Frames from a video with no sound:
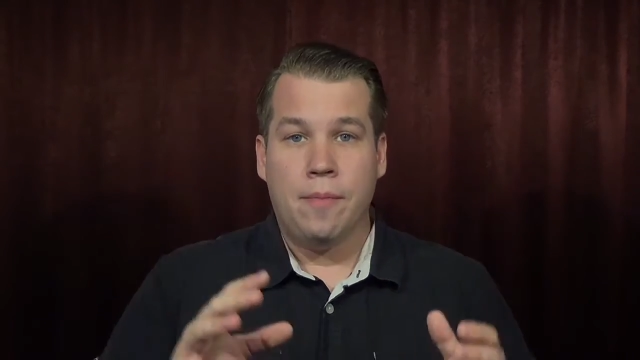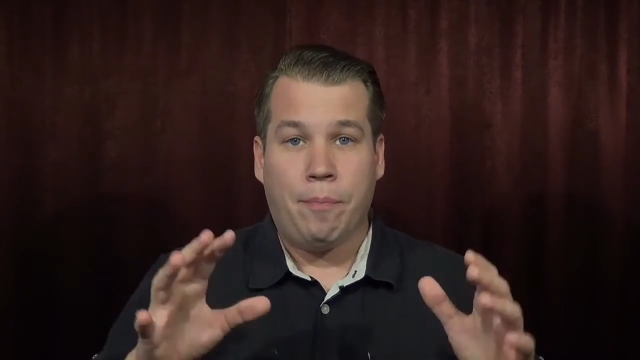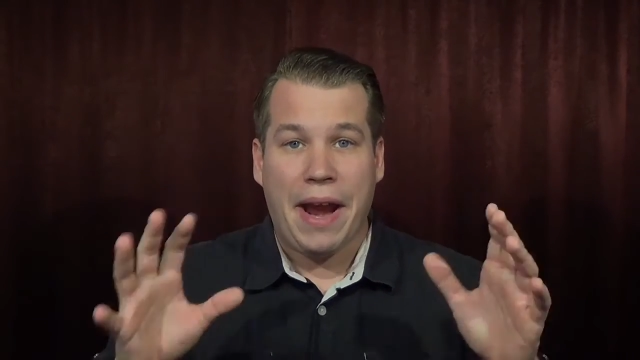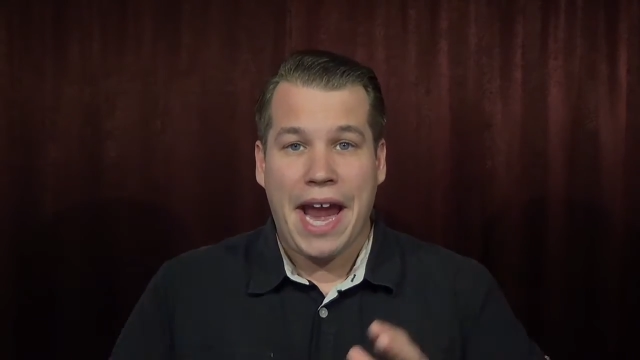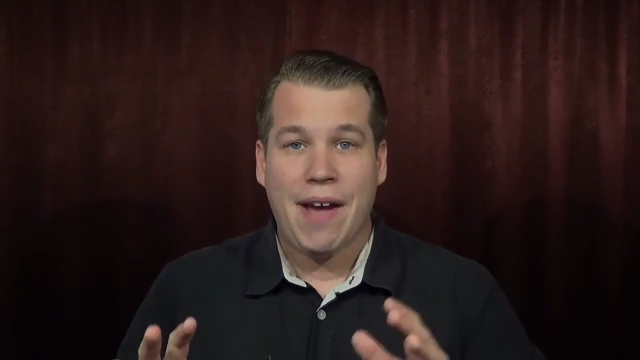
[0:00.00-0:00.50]

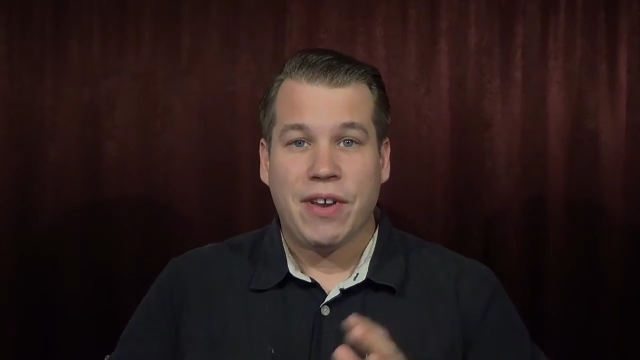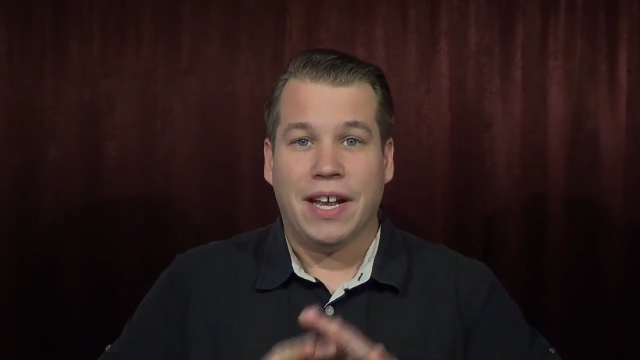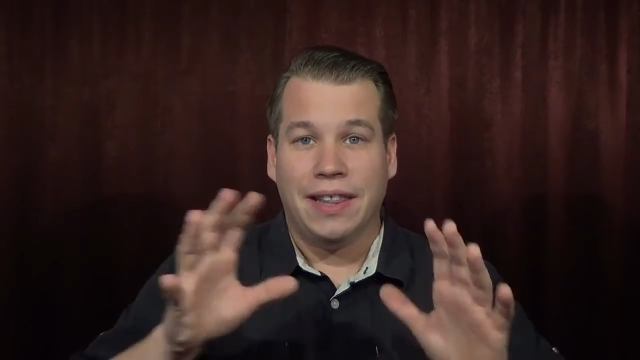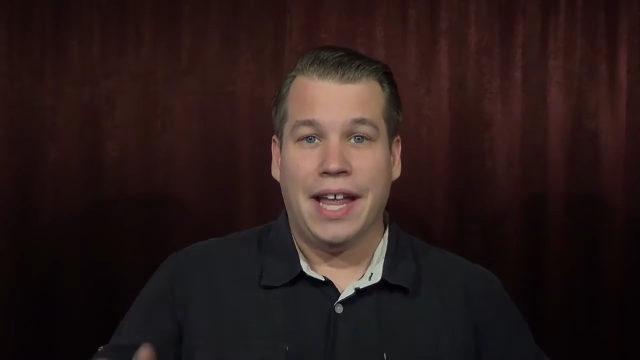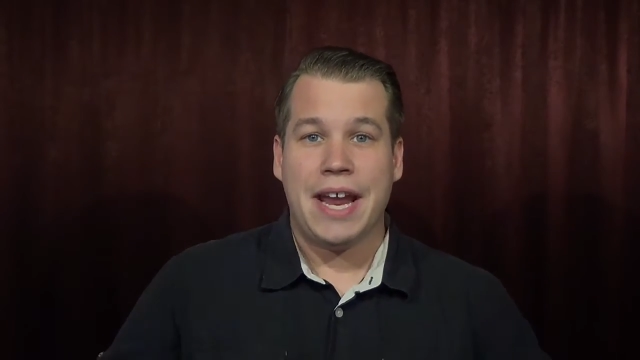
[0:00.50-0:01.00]
By having
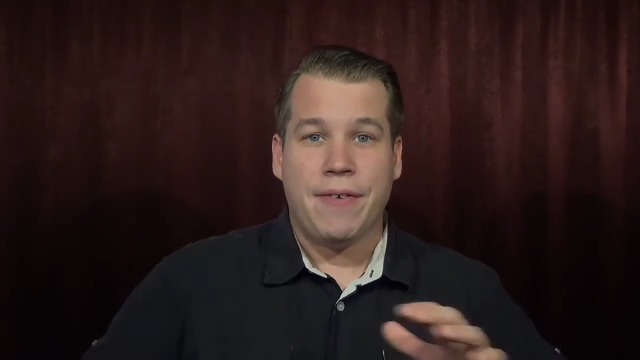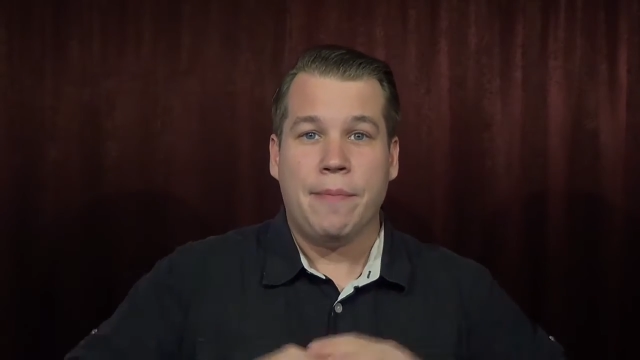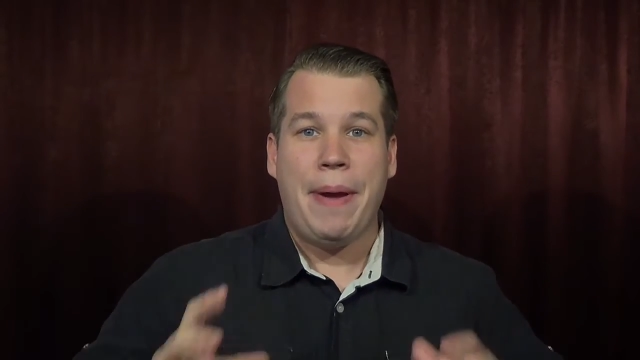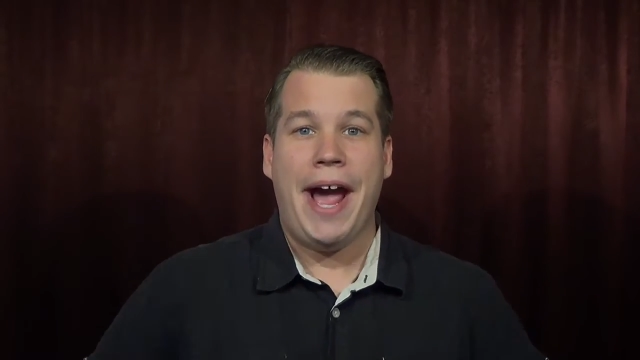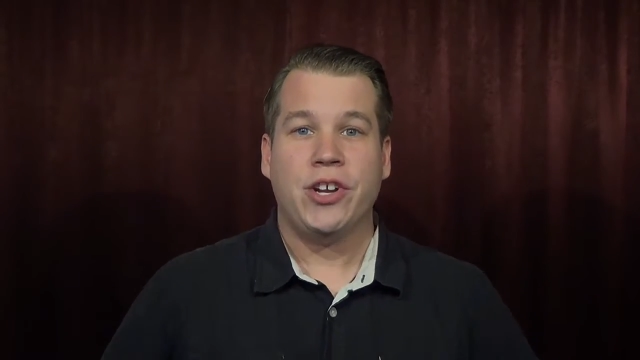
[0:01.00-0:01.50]
a life and
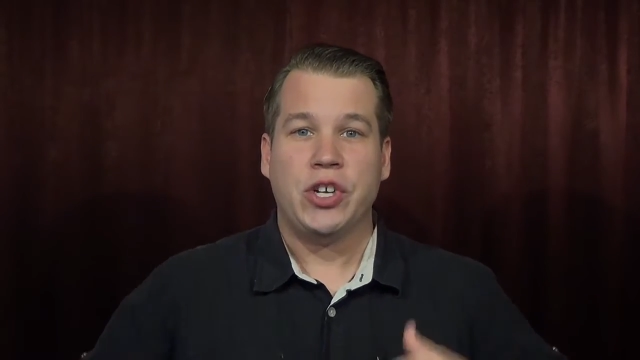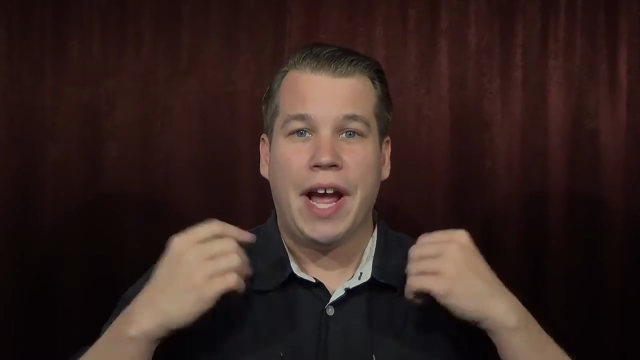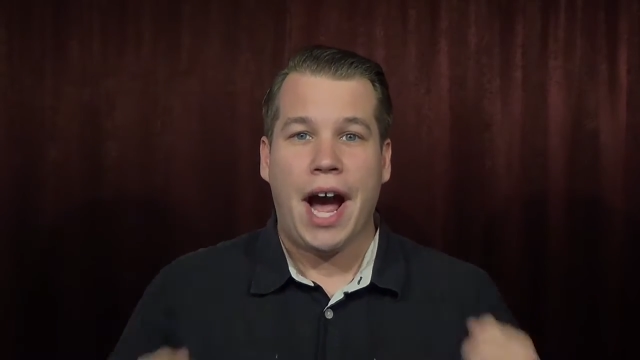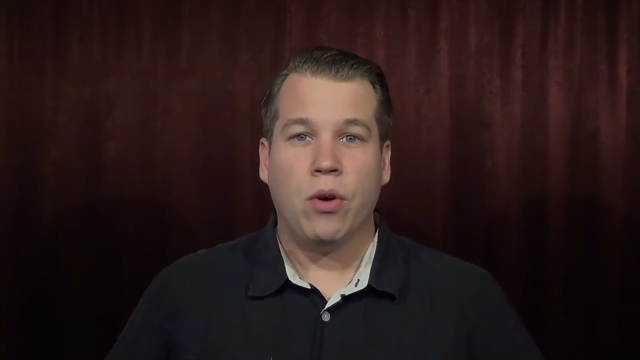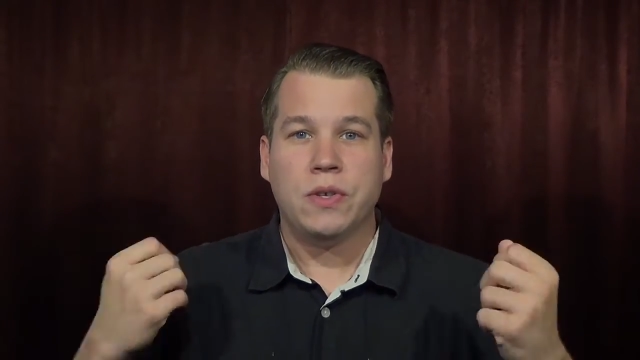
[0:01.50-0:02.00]
a
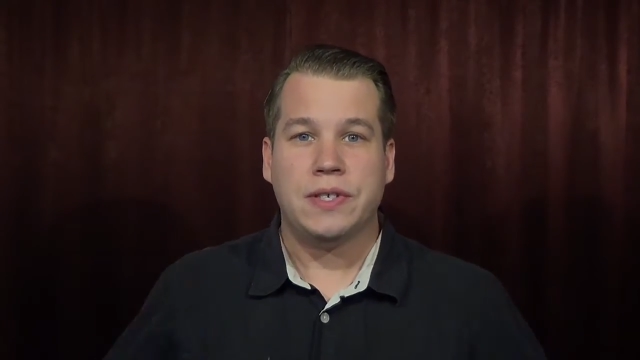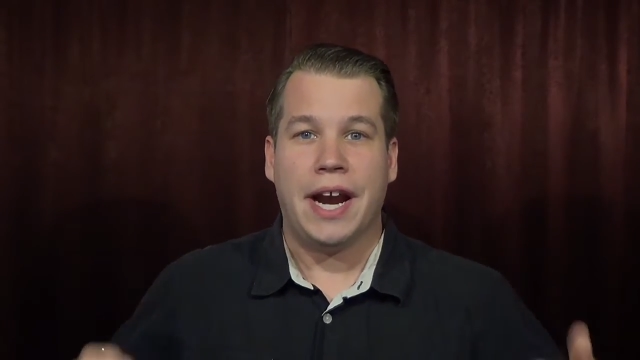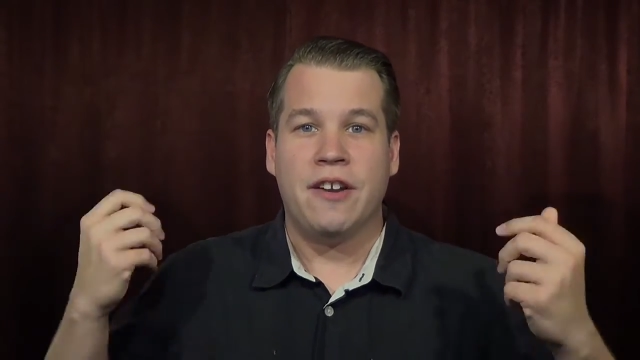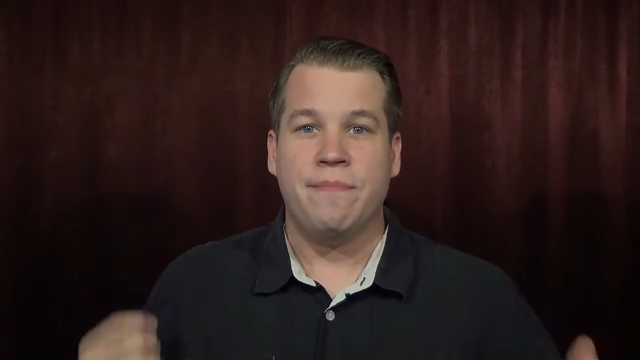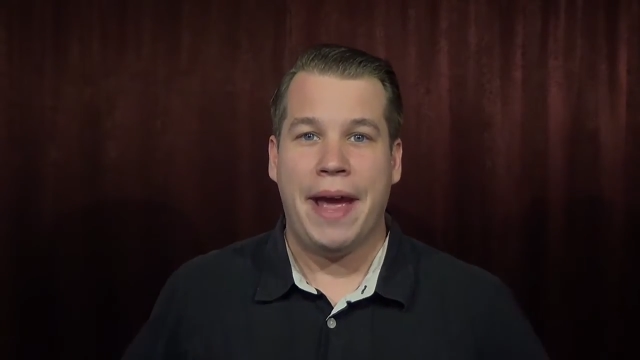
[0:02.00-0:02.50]
passion
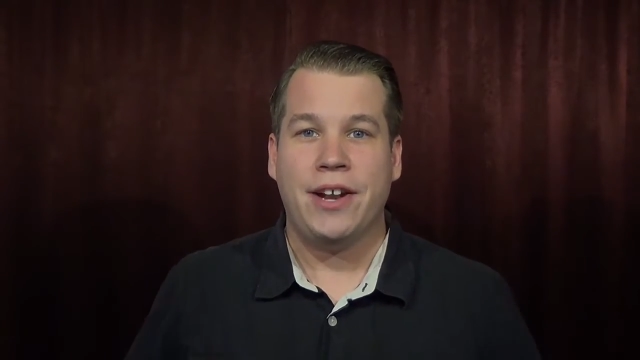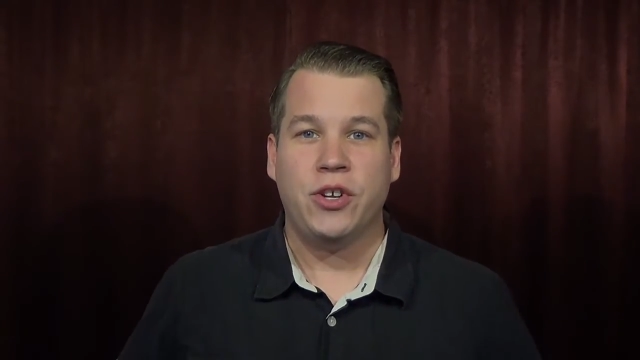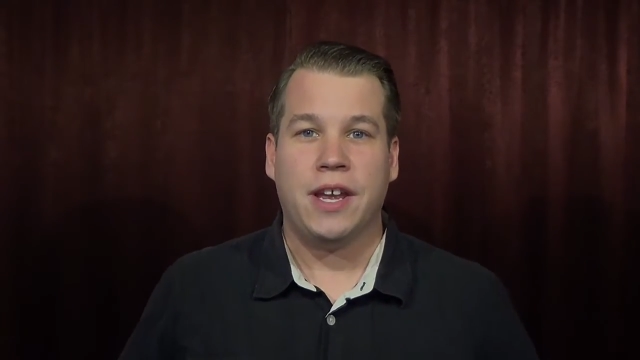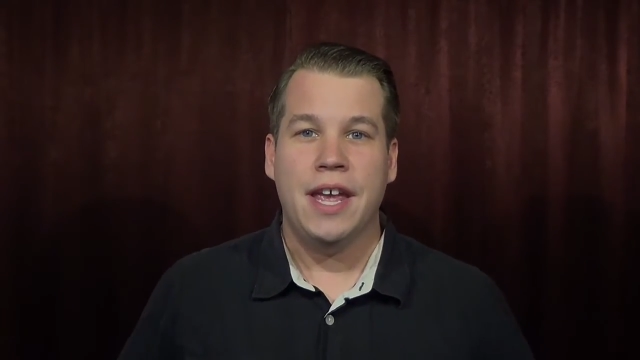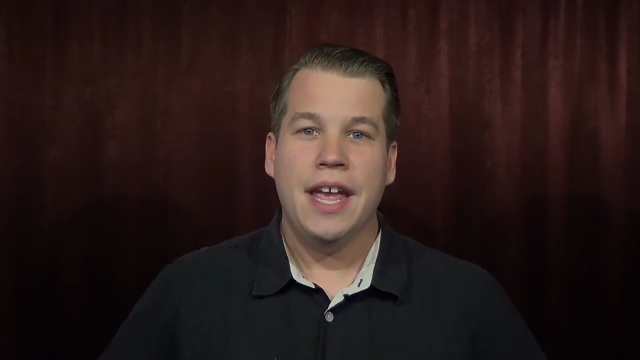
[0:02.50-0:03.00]
outside of
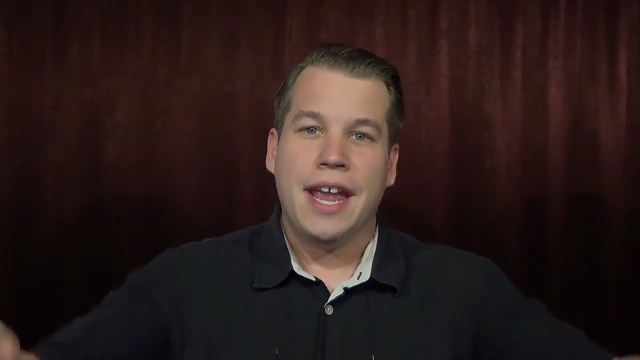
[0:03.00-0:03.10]
magic,